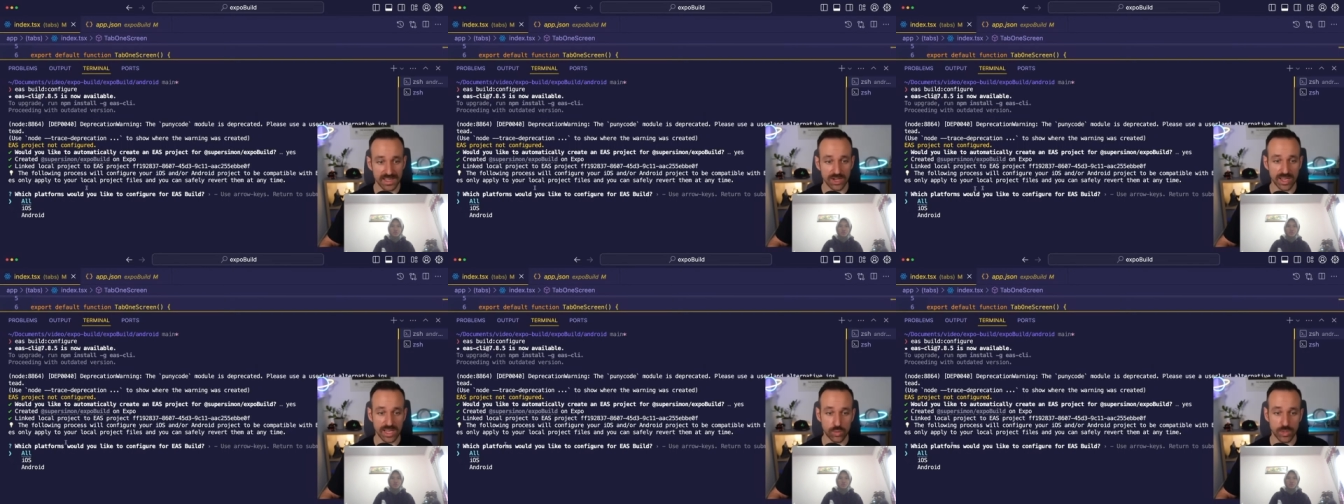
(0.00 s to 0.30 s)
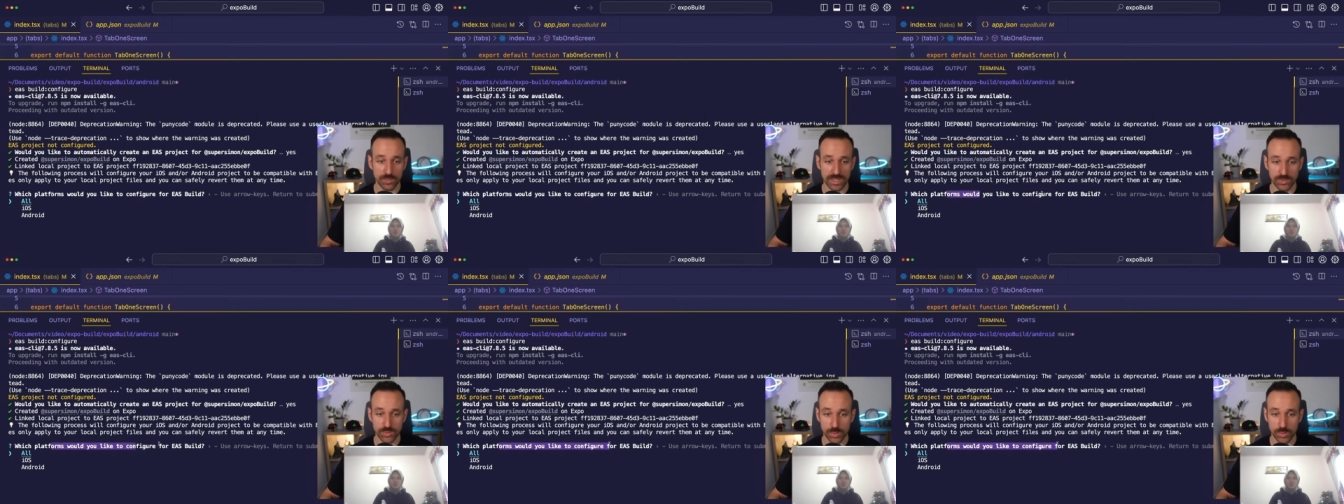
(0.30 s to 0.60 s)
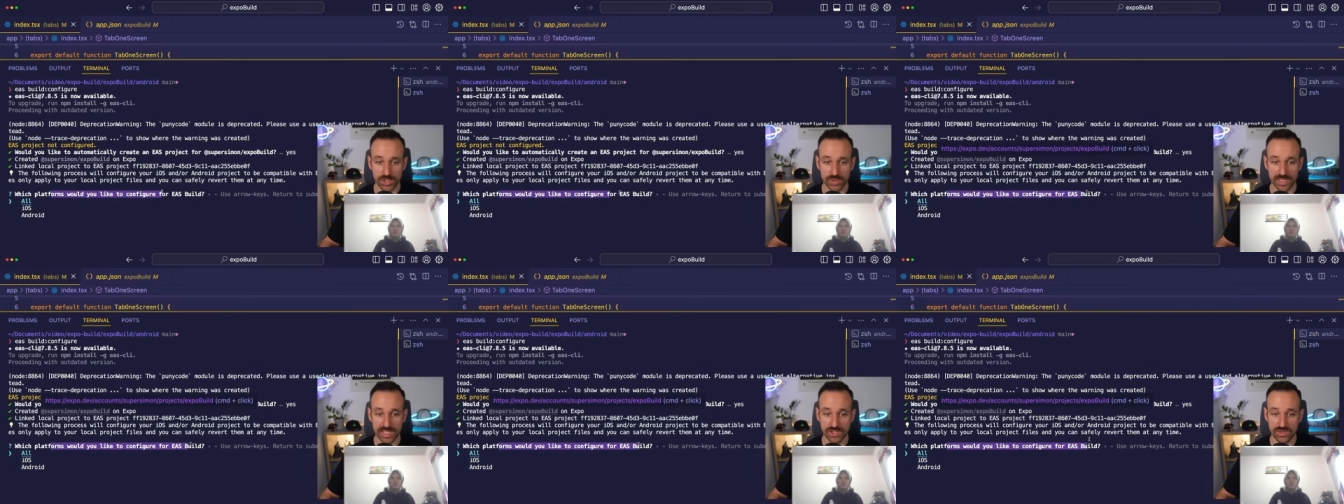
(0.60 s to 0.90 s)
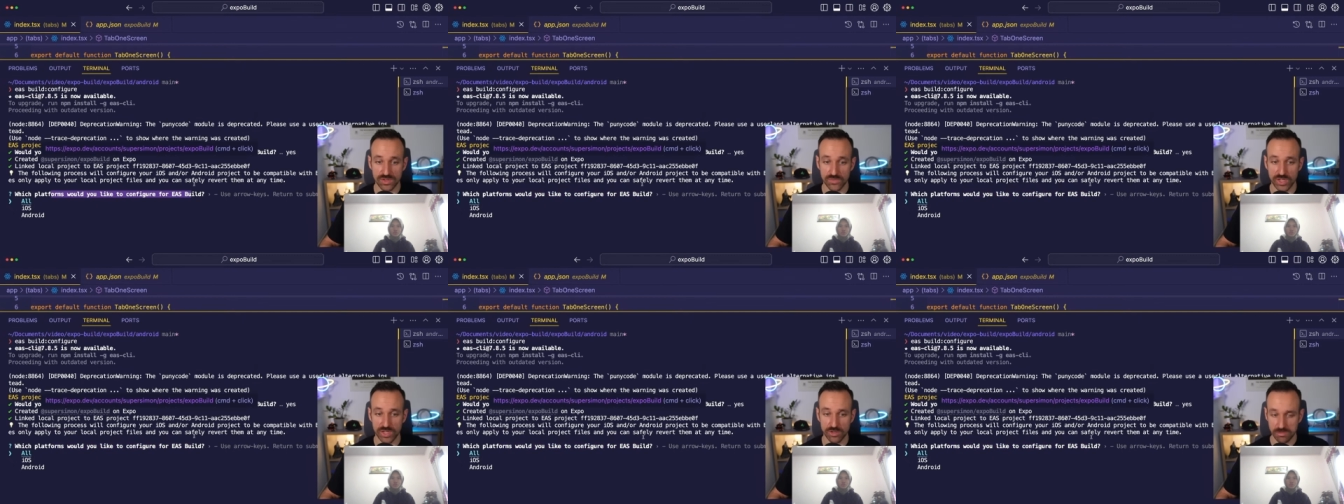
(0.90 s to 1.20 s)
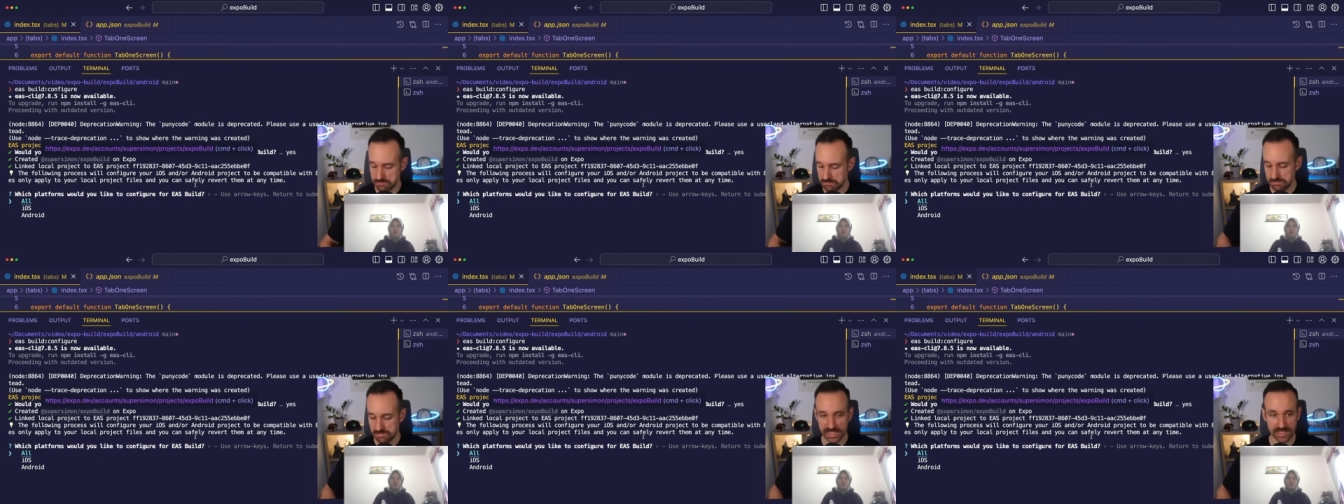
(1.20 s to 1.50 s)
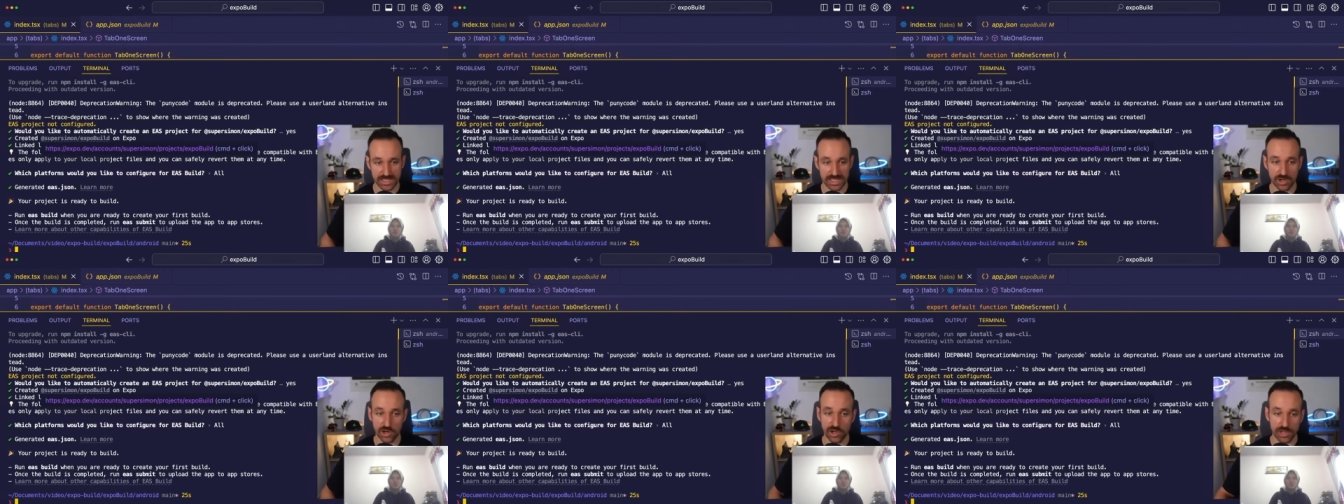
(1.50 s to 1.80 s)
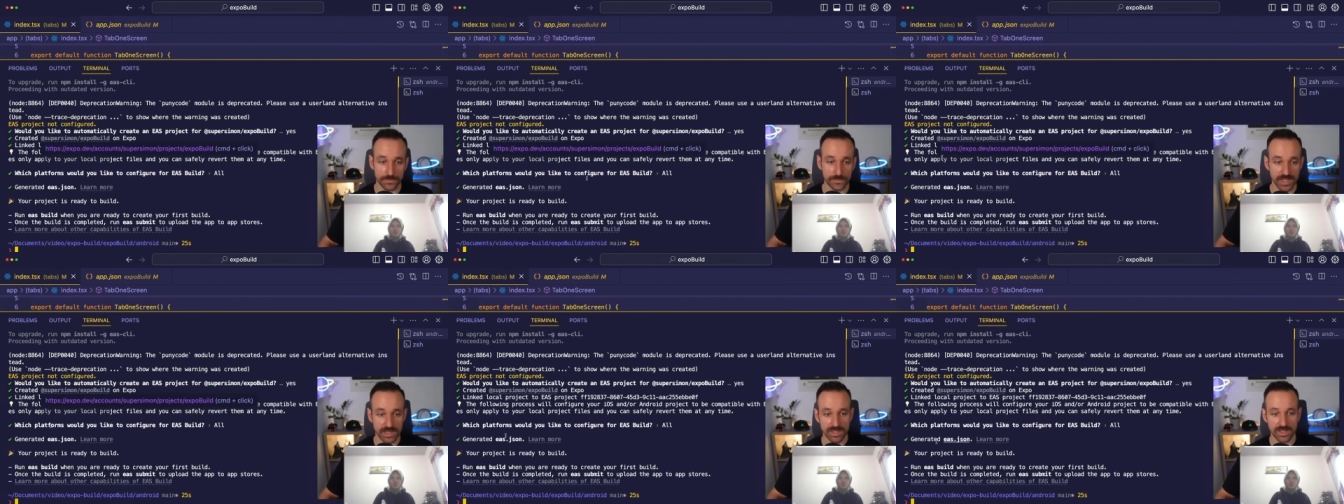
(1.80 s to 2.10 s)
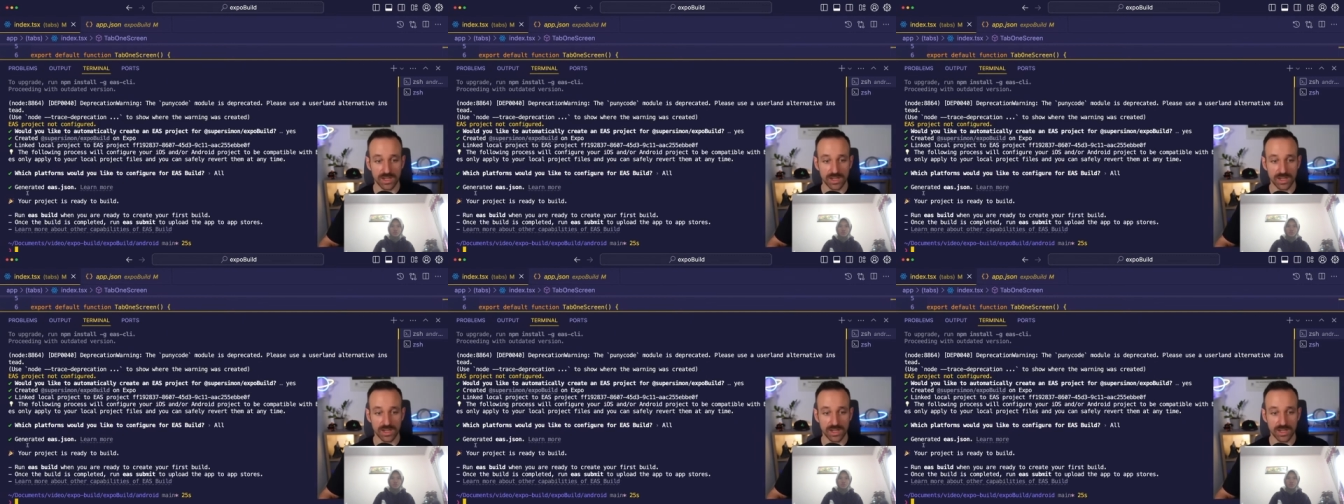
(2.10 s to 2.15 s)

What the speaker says: Okay, which platform would you like to configure? Let's say all.